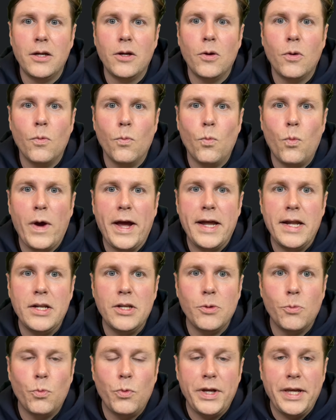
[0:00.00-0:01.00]

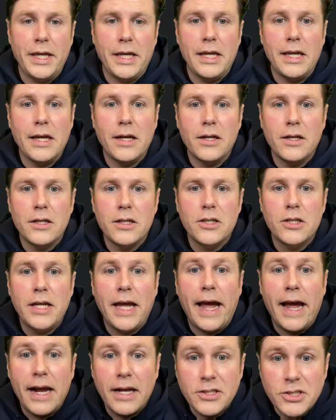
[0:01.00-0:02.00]
When we
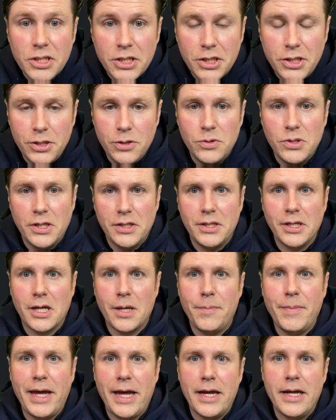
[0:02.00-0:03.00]
execute the
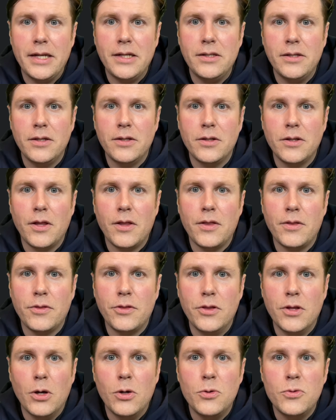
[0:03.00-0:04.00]
command,
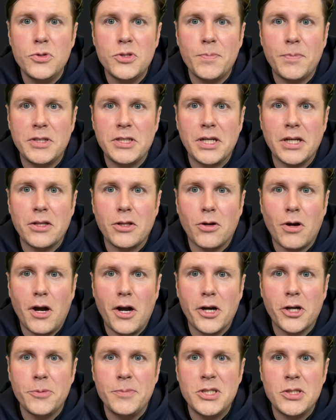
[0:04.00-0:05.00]
those particular
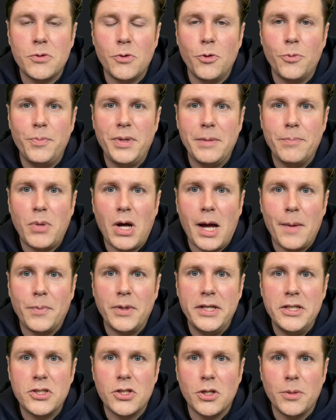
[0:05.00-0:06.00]
arguments will be
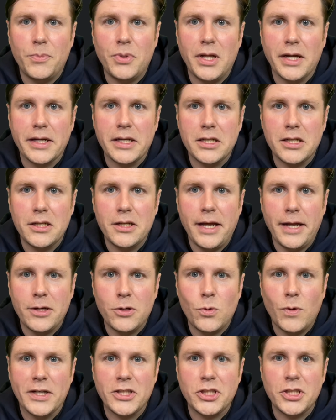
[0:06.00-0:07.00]
populated. So the plugin and
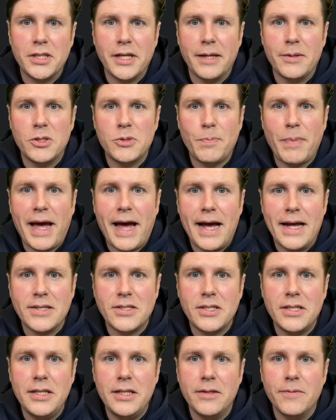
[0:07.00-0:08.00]
question gets
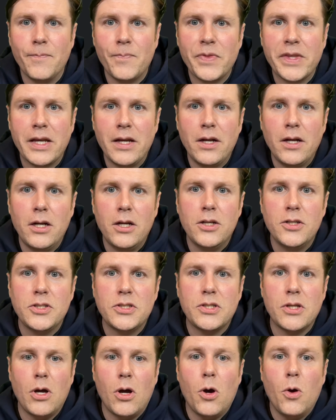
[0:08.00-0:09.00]
passed in.
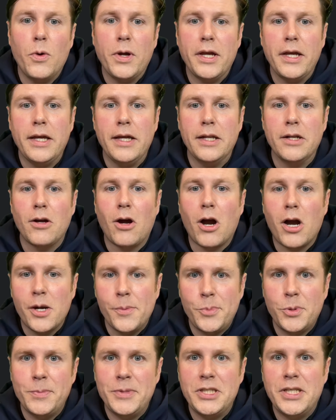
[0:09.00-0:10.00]
So in our
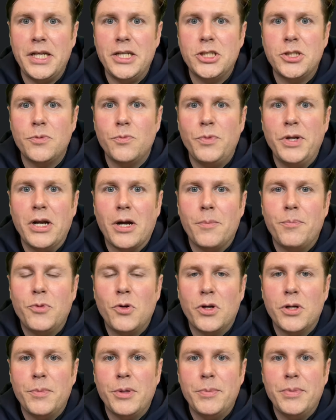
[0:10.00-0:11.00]
implementation, we are
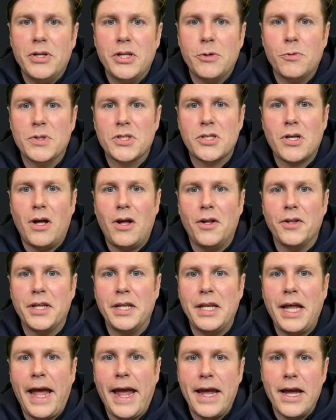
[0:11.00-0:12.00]
going to be building what's called
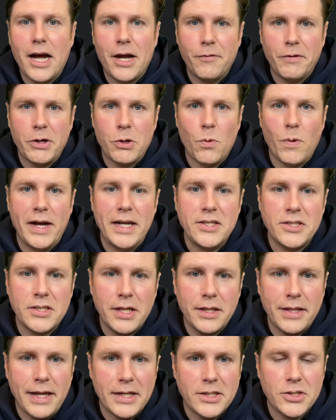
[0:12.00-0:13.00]
an AI request.
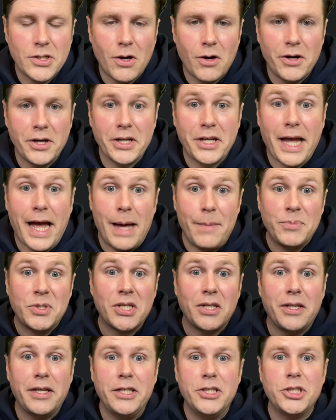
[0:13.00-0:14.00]
That's our
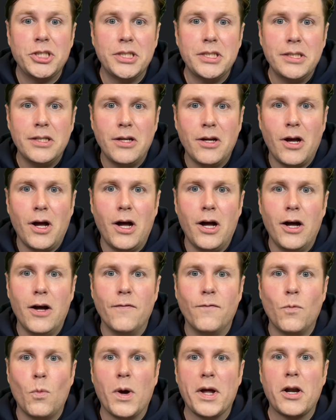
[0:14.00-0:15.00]
encapsulation
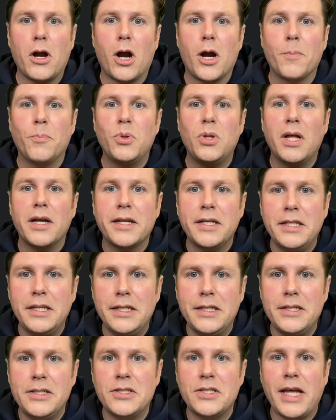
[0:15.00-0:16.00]
of what our plugin
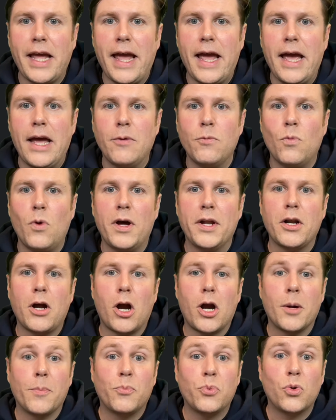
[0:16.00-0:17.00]
is and what
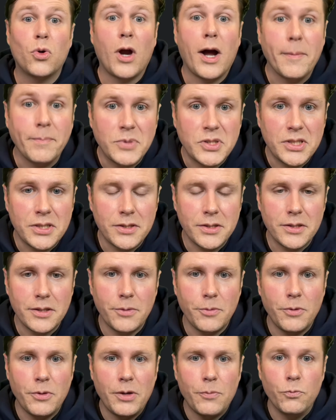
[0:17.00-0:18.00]
our prompt
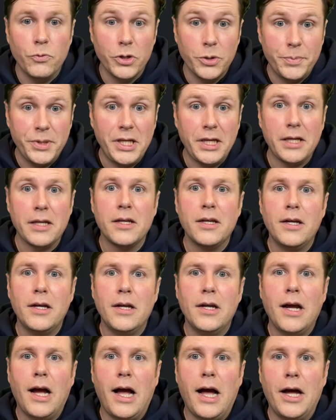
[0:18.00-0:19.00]
will be.
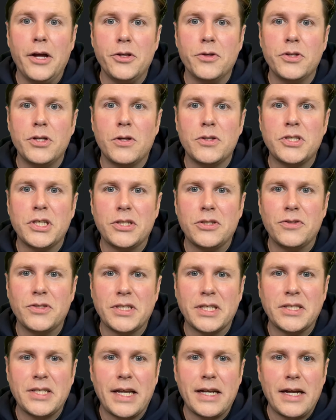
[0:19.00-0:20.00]
You'll notice that there's
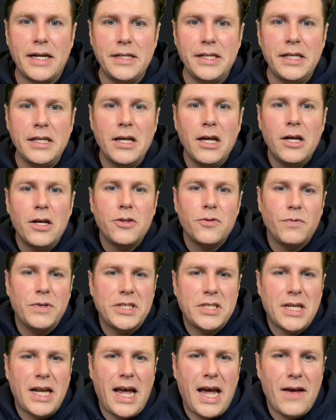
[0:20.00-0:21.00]
a set ID. The
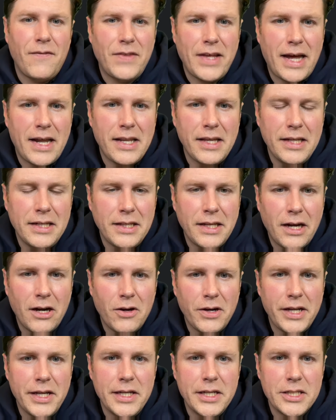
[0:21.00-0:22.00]
reason I have that in
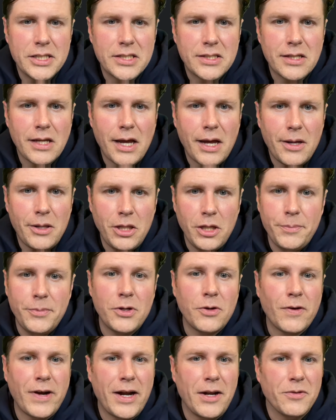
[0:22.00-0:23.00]
there is a little bit
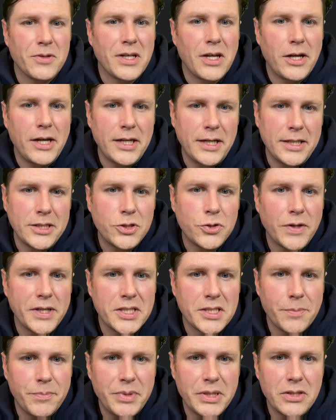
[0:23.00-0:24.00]
around
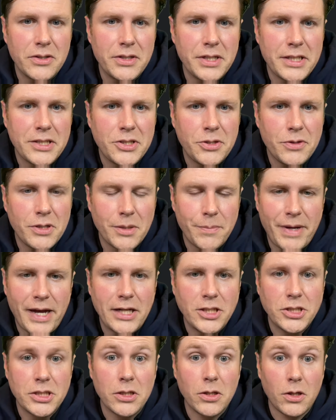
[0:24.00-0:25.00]
traceability. You can
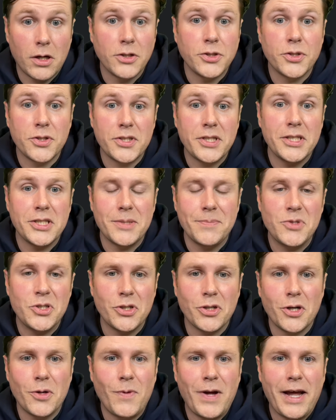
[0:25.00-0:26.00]
imagine in larger systems,
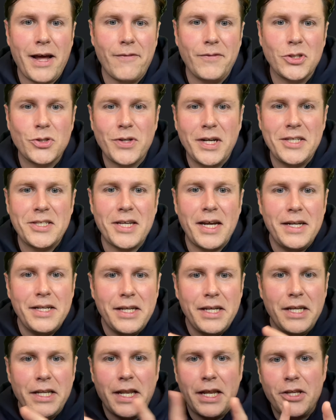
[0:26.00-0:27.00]
you're going to want to have a trace
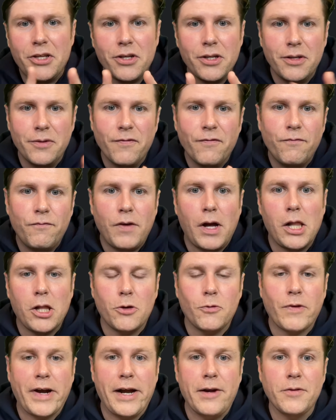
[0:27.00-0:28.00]
ID that you can follow
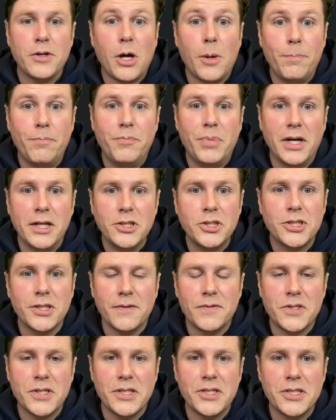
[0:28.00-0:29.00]
around a bunch
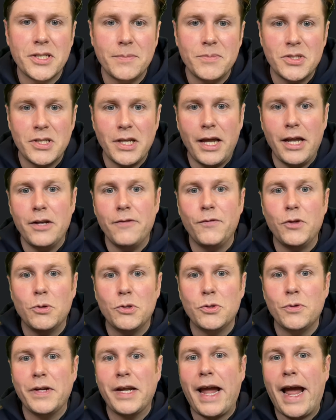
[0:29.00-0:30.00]
of systems. And if you're
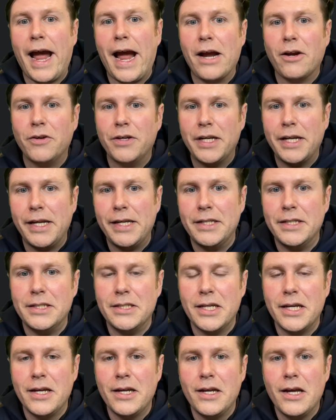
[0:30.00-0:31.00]
doing
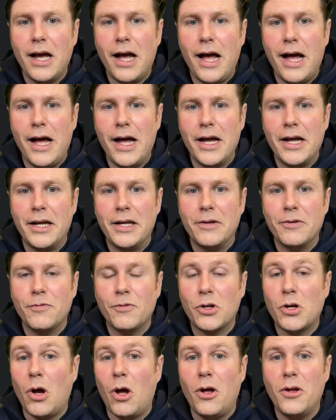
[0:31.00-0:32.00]
aggregated
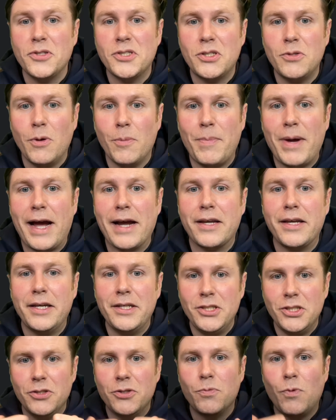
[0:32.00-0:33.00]
calls to a
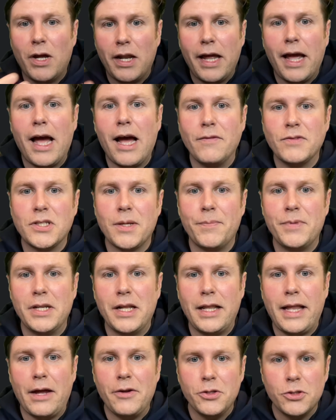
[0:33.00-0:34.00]
backend, you'd want to have something to
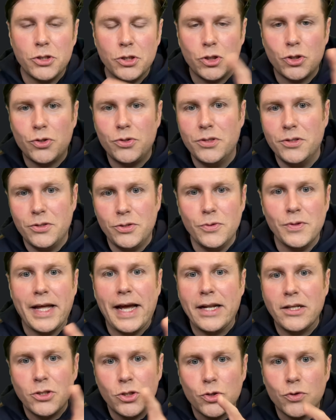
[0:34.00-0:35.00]
allow you to do
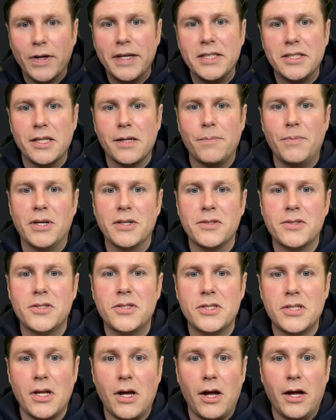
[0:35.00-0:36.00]
that tracing
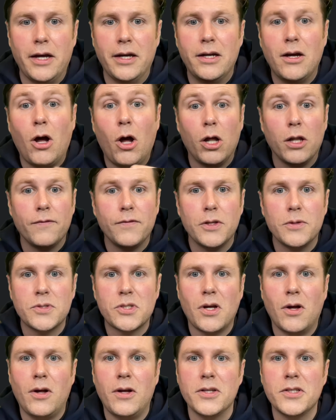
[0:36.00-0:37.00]
amongst all of those
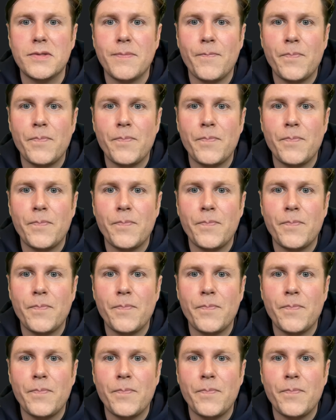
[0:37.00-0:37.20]
calls.